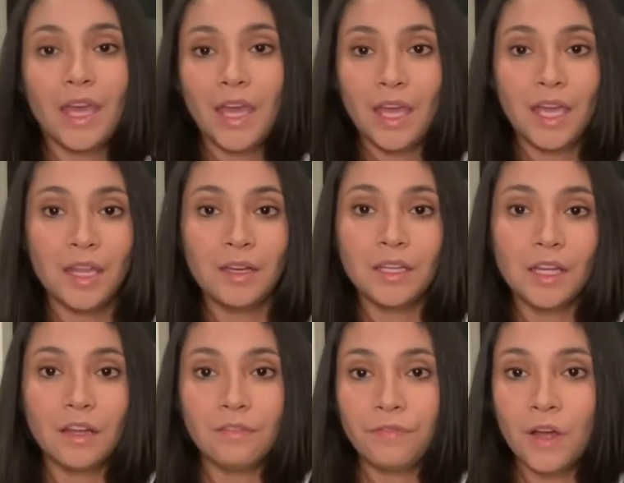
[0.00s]
and
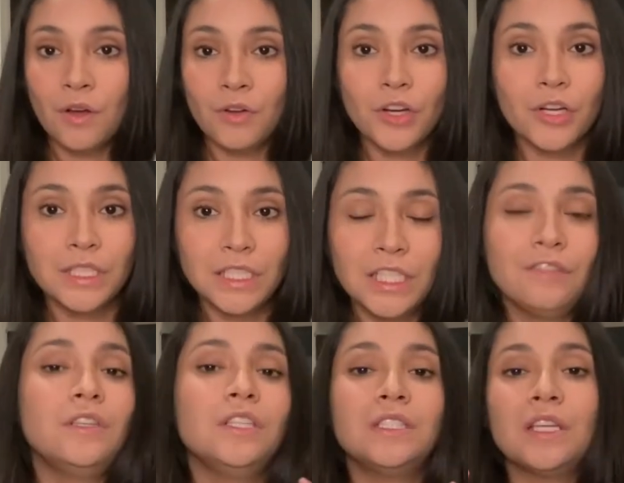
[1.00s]
a phone or a
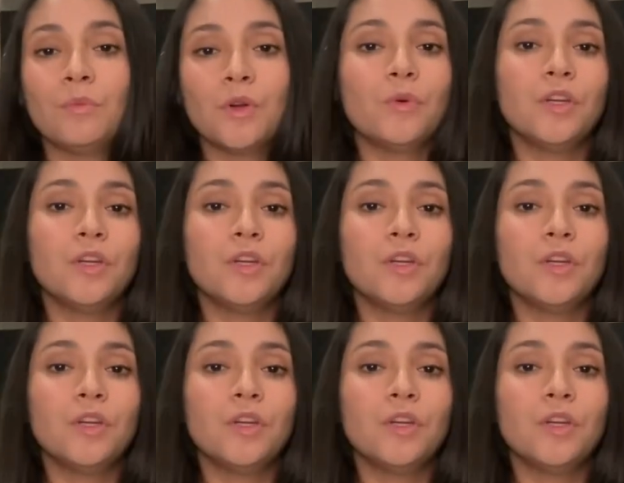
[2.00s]
TV somewhere where